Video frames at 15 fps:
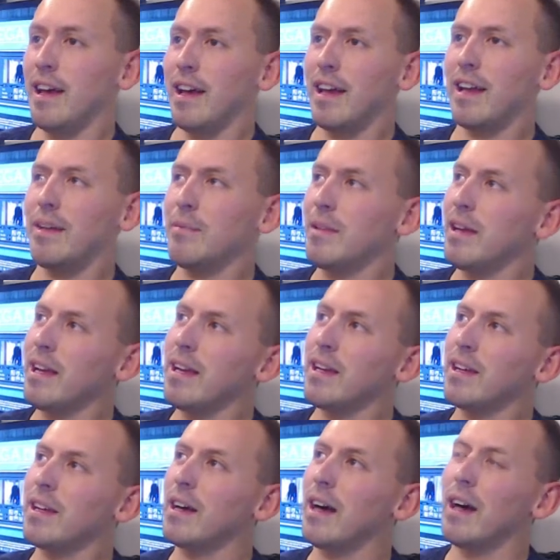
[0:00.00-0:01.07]
And I'm like,
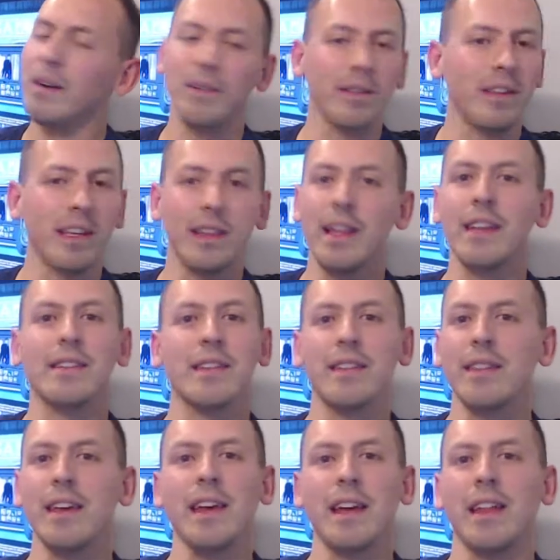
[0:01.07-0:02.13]
I don't think that's a
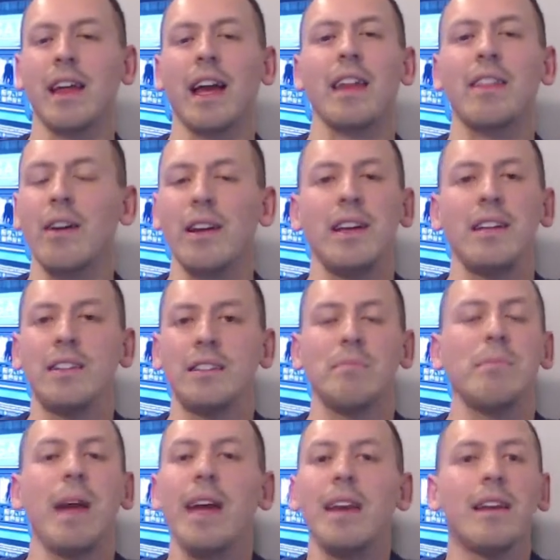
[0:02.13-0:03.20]
thing. Like, I thought he just
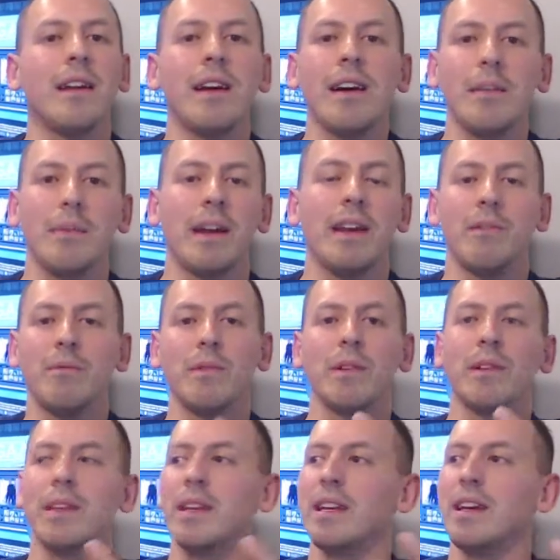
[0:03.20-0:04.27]
made it up. I didn't
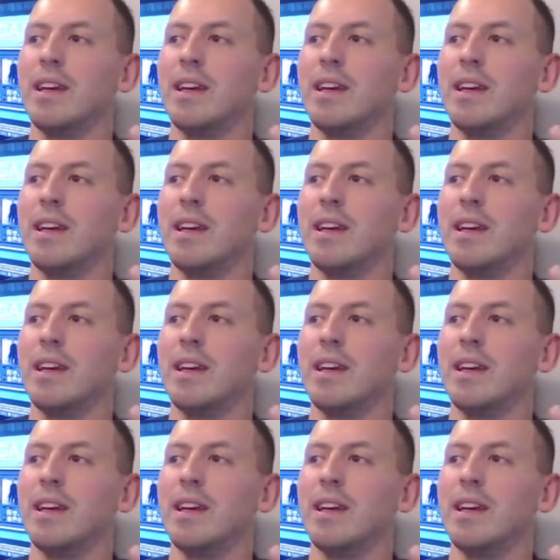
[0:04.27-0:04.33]
really,